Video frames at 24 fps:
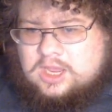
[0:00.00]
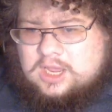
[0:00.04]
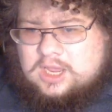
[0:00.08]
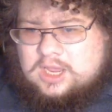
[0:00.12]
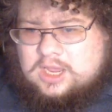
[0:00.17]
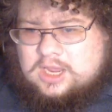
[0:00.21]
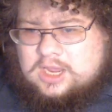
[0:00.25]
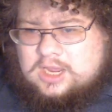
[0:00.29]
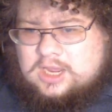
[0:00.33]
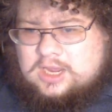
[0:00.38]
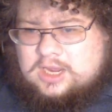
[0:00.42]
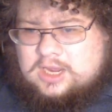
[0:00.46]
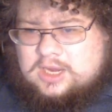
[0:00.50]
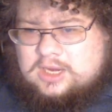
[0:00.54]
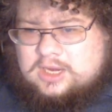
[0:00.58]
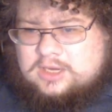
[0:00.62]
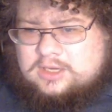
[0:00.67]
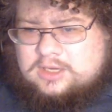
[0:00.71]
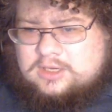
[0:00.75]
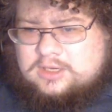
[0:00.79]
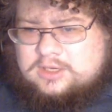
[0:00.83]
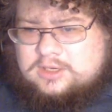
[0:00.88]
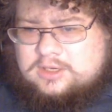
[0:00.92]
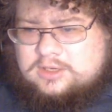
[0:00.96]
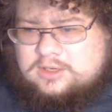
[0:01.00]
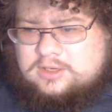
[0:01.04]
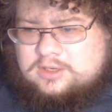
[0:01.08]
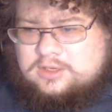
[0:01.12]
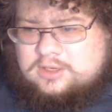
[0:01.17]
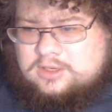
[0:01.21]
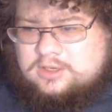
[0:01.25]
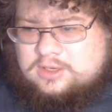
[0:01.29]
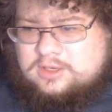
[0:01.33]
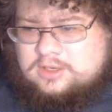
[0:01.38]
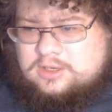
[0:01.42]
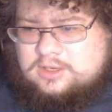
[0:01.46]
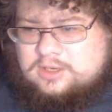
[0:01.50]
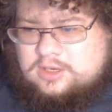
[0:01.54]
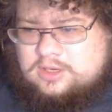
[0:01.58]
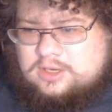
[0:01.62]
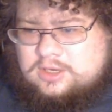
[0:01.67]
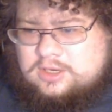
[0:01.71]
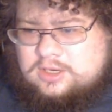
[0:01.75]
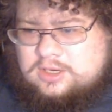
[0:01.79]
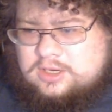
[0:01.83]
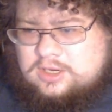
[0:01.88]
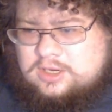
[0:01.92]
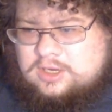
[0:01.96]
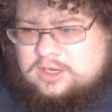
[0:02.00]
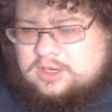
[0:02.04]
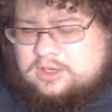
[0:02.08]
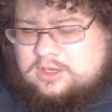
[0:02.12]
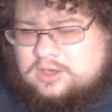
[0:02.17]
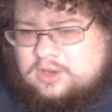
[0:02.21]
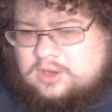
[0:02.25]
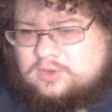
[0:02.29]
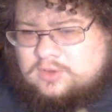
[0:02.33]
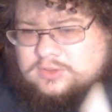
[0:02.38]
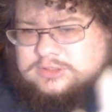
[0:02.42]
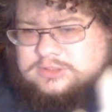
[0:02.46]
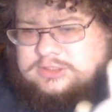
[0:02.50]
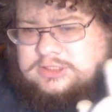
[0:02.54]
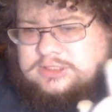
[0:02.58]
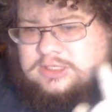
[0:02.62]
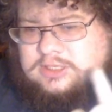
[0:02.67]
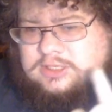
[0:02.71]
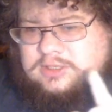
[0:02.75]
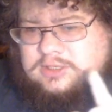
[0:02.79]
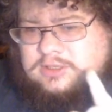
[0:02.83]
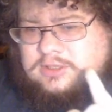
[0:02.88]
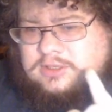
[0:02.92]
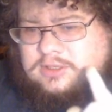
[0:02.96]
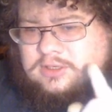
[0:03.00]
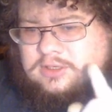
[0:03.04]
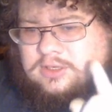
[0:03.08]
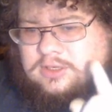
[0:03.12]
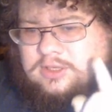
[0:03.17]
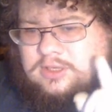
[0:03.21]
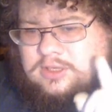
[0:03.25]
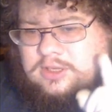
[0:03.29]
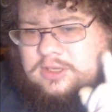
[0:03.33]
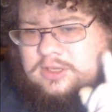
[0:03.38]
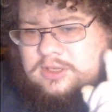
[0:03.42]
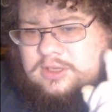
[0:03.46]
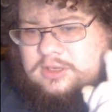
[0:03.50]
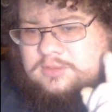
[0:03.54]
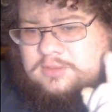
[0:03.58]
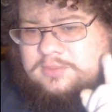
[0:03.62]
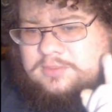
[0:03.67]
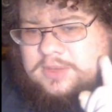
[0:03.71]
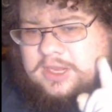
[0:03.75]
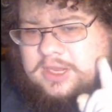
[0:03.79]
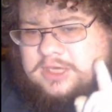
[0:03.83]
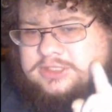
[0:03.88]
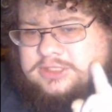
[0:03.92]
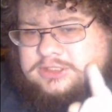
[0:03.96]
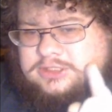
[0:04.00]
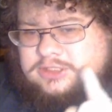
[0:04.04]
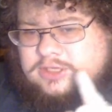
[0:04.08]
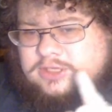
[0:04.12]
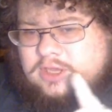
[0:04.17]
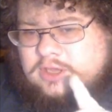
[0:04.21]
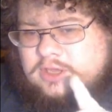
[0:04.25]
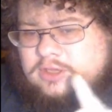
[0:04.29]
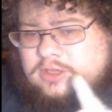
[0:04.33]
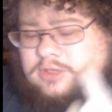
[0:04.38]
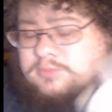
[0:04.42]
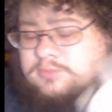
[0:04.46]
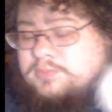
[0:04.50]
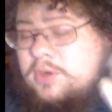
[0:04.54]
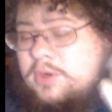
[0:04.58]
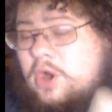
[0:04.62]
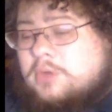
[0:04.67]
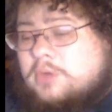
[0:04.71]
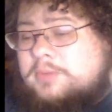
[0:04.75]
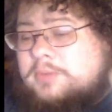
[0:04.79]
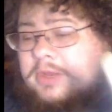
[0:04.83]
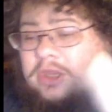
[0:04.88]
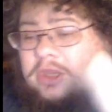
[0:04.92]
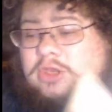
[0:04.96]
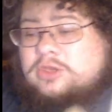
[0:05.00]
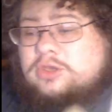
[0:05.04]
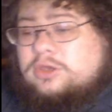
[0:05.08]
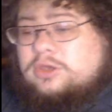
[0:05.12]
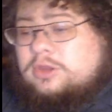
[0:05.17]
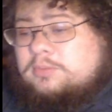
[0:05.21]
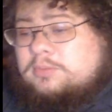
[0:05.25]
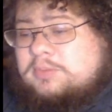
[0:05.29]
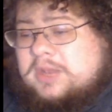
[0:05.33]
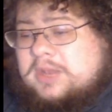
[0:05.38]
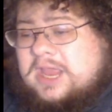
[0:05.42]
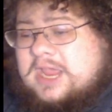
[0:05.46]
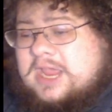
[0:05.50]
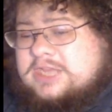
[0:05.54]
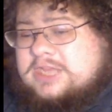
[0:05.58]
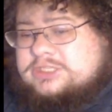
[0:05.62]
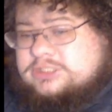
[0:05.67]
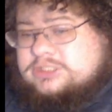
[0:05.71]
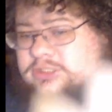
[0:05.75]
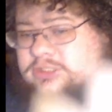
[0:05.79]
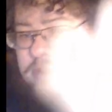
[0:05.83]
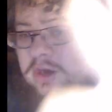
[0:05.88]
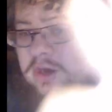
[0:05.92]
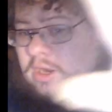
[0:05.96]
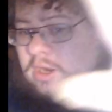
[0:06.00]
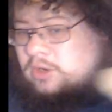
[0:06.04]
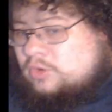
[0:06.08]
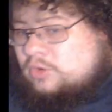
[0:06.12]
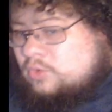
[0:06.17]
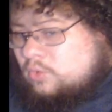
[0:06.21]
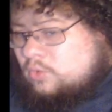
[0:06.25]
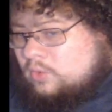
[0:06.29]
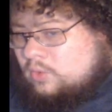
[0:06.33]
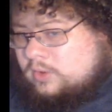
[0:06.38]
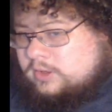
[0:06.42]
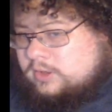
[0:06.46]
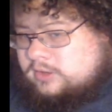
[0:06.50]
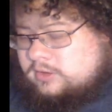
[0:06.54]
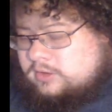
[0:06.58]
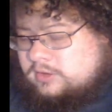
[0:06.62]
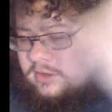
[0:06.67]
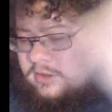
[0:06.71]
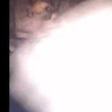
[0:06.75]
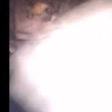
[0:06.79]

and it goes in the planchet. Pardon me, the planchet, not coin.